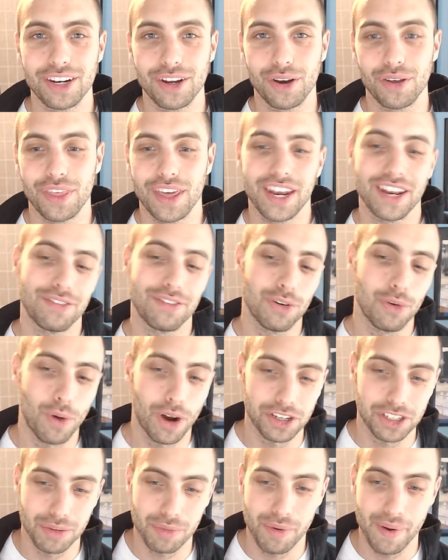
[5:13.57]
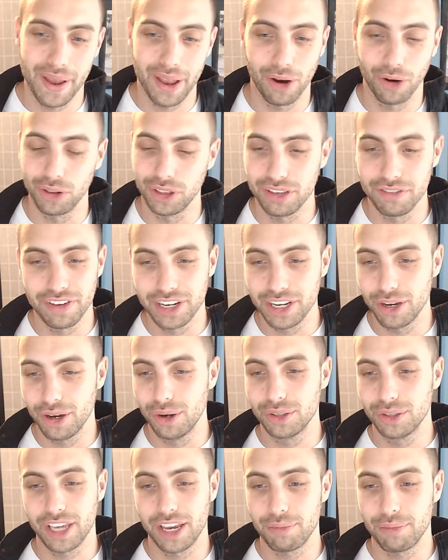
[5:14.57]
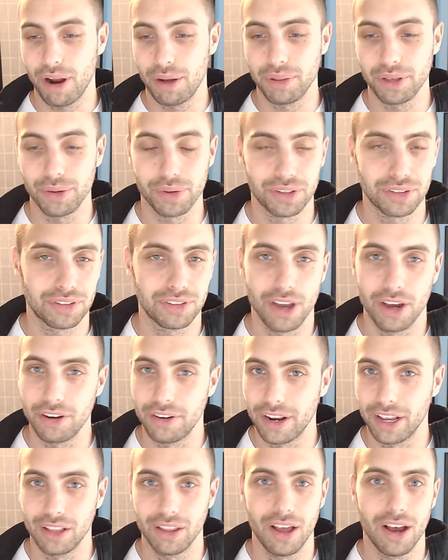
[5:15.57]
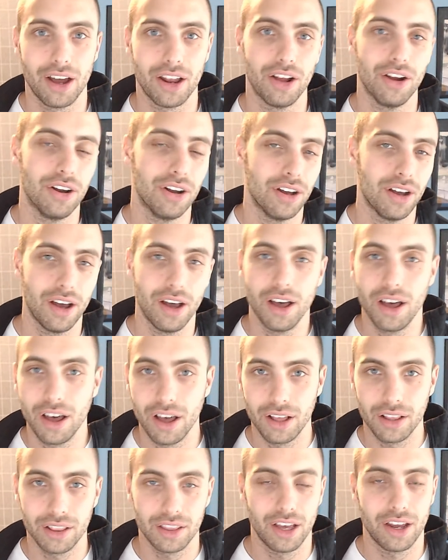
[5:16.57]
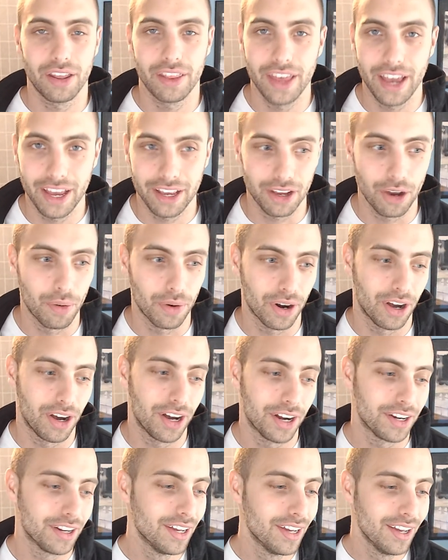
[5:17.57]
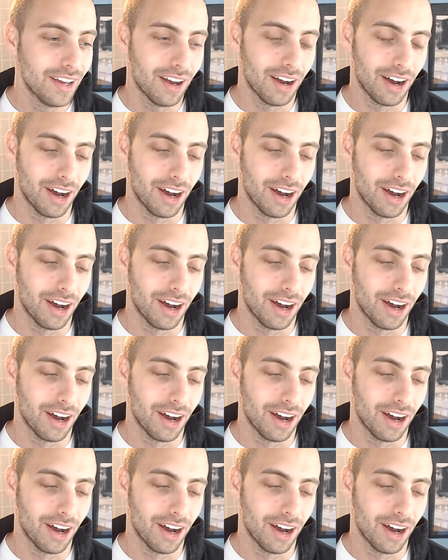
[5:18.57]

I know that if you watch some of my early videos, I probably was stuttering a lot, uh, uh, a lot of that going on.